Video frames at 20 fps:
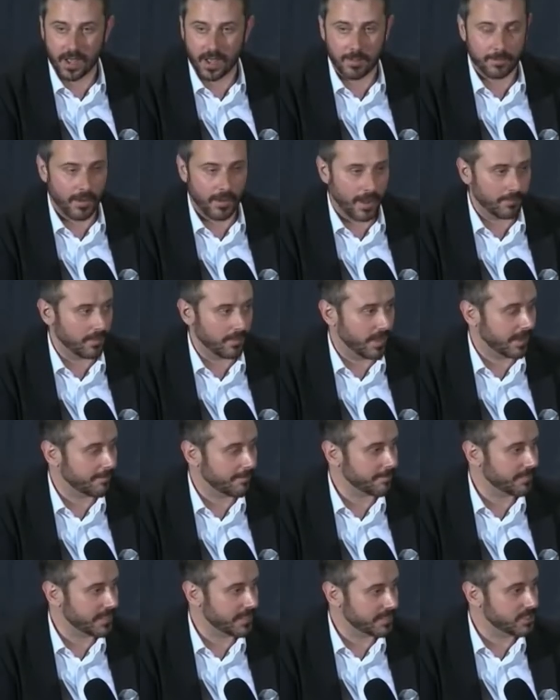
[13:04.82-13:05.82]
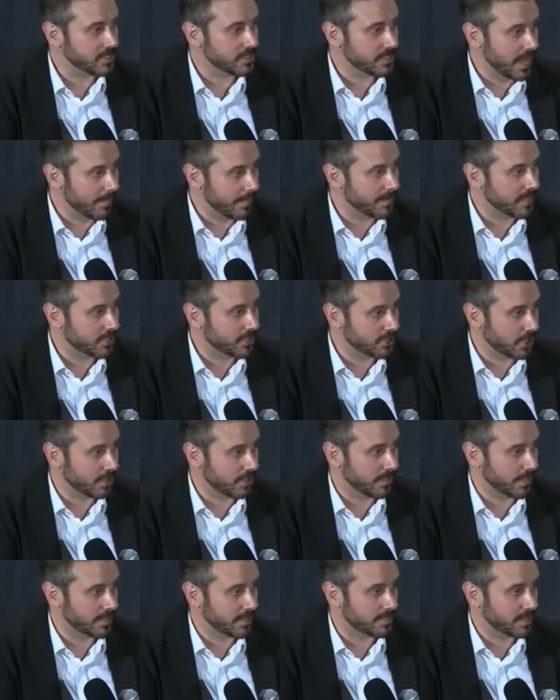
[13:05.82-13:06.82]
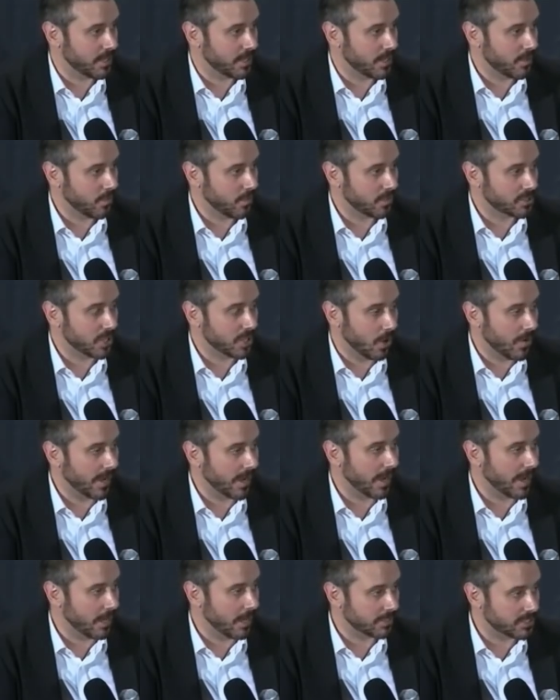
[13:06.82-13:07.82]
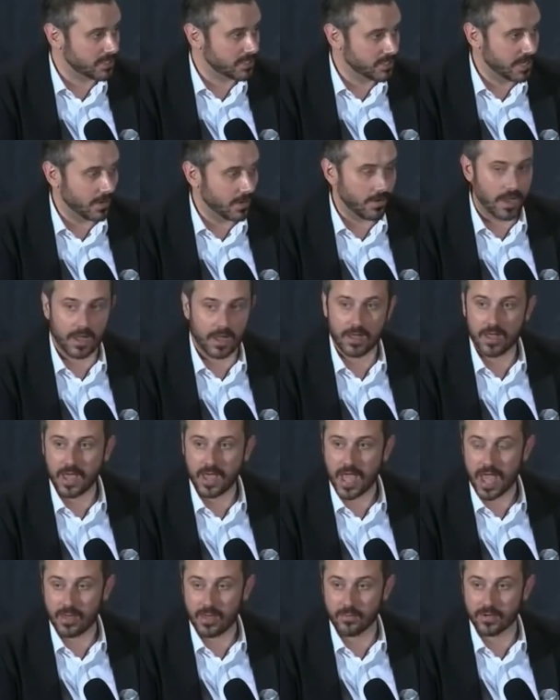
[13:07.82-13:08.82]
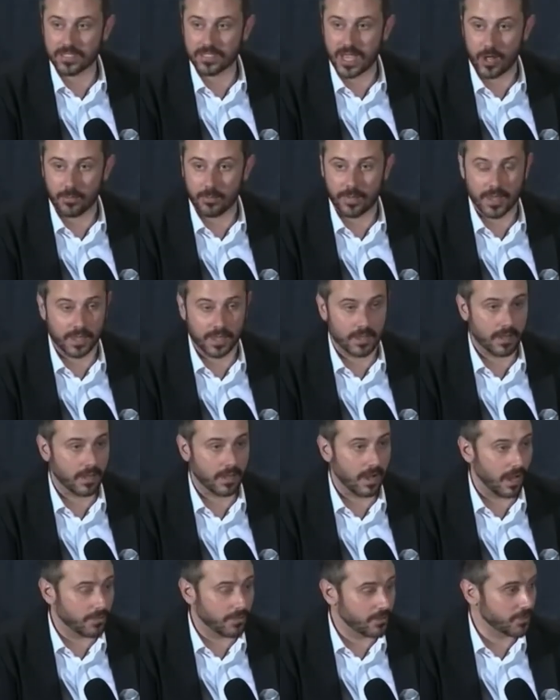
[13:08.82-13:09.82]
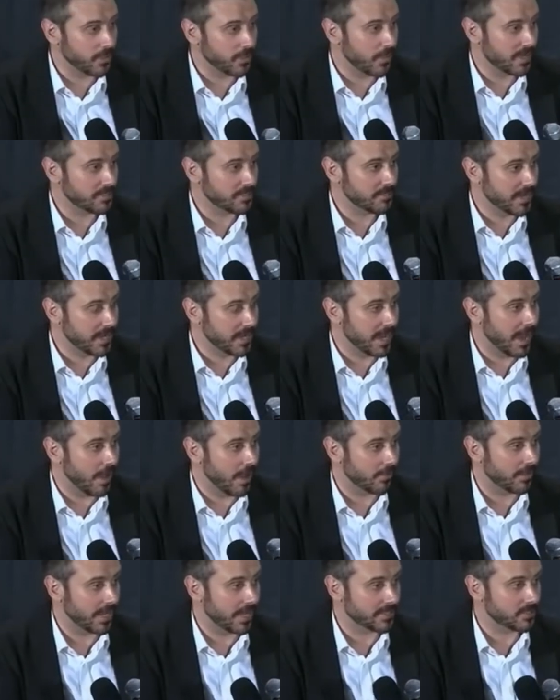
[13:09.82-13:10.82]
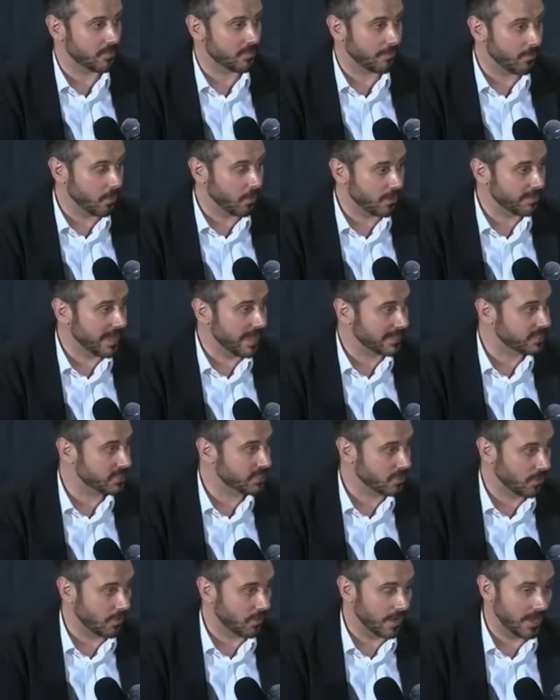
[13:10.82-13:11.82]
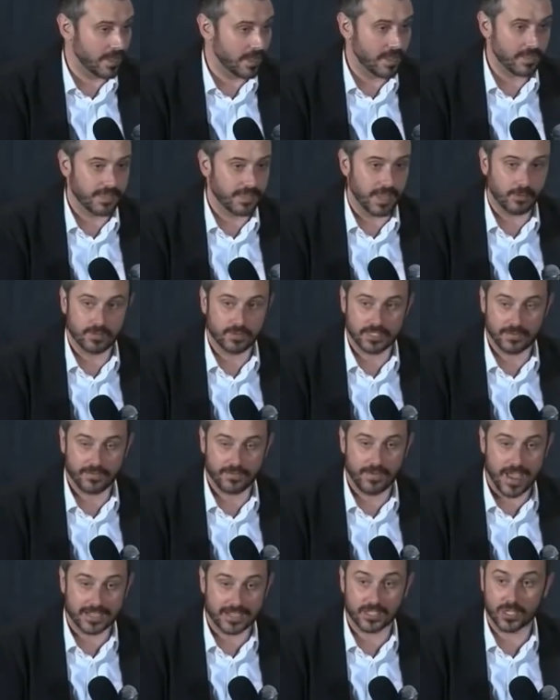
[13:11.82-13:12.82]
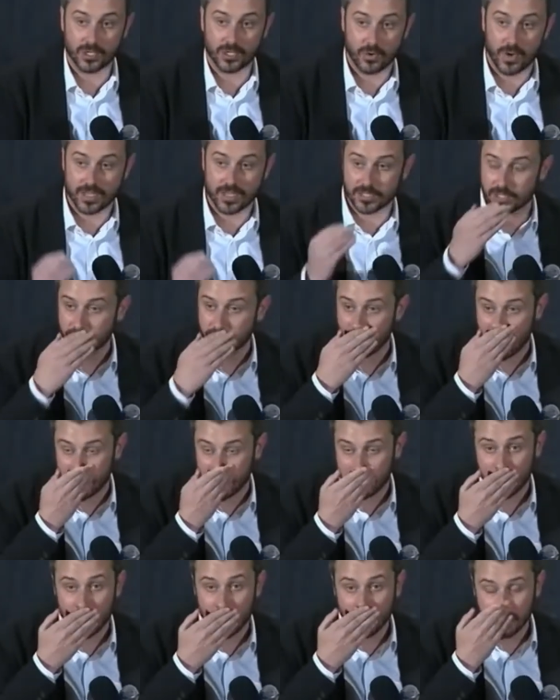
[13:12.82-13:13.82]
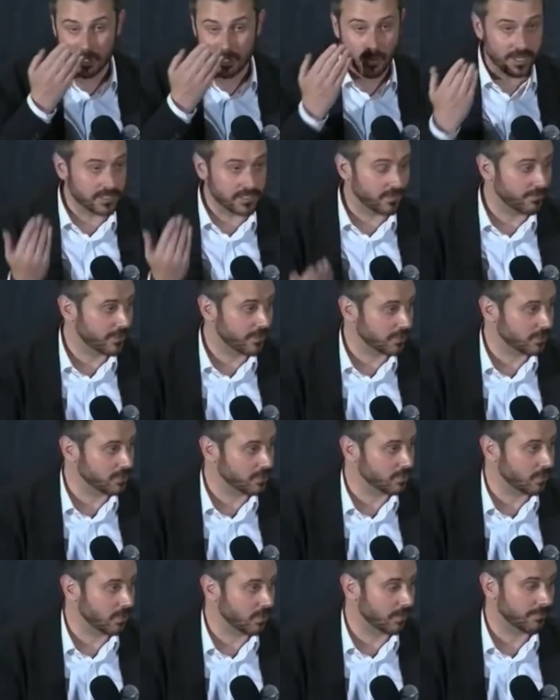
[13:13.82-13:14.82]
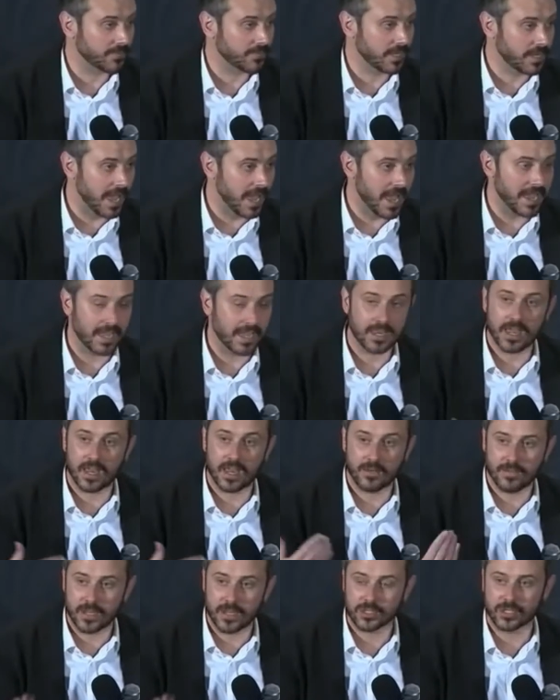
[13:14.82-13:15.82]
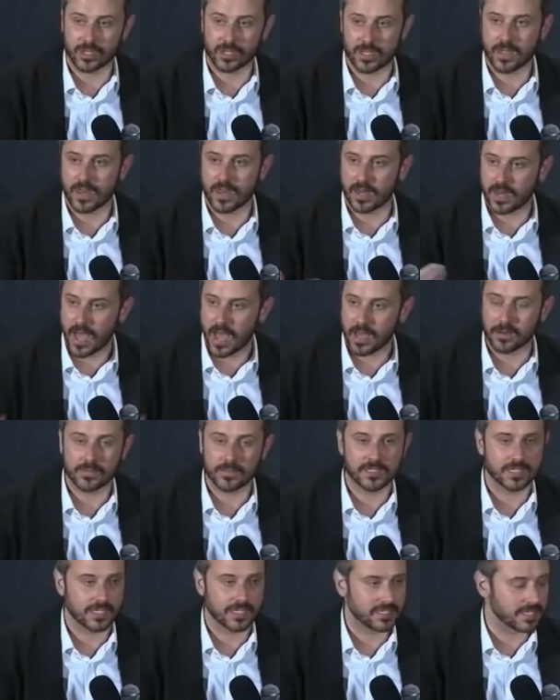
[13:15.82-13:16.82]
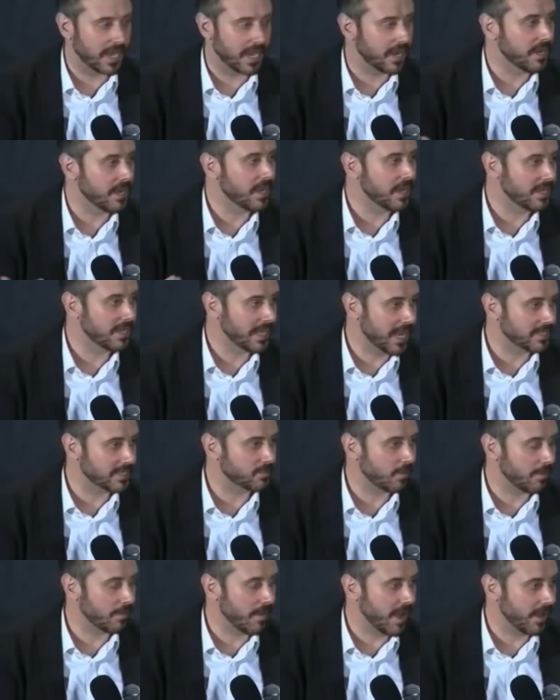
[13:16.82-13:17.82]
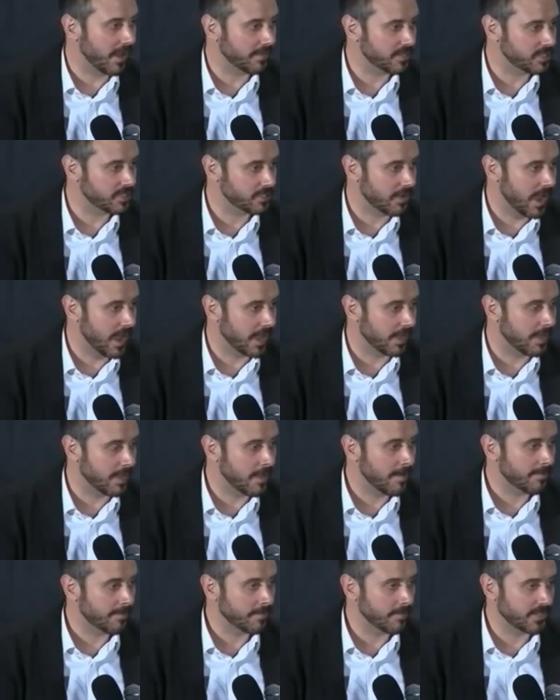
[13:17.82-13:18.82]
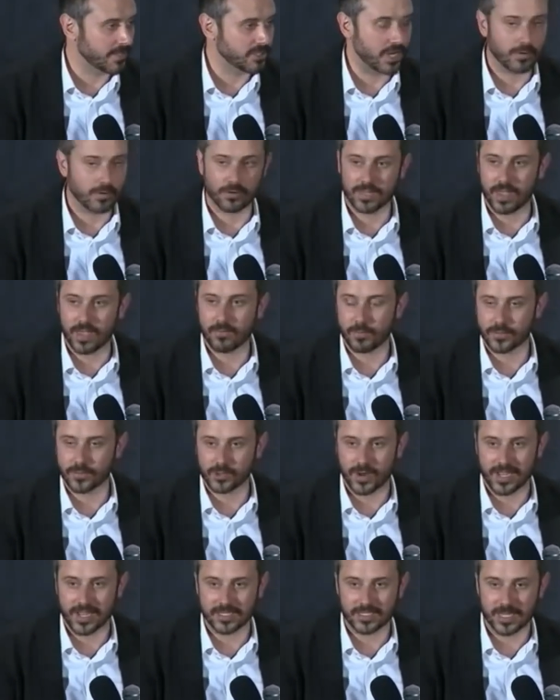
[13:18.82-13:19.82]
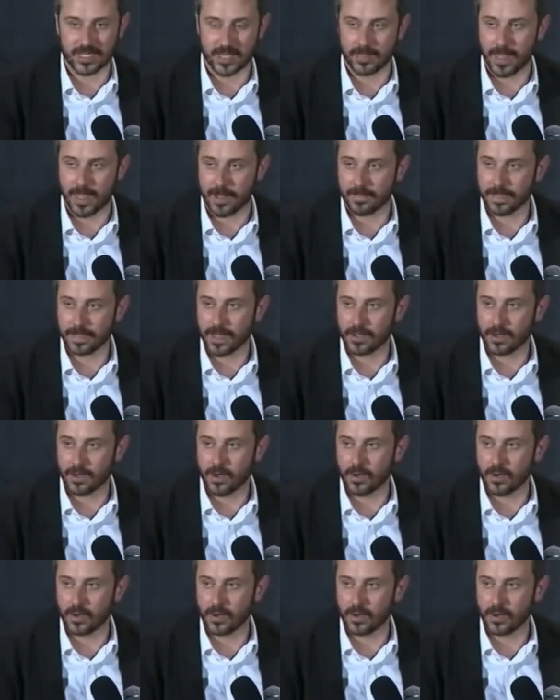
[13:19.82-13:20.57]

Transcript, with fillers: become public, this Yemeni journalist was going on Al Jazeera and was helping other U.S. media outlets report that story, that it was in fact a U.S. strike. U.S. officials were denying it, and eventually then anonymously said, yes, we were behind the strike, but General David Petraeus said that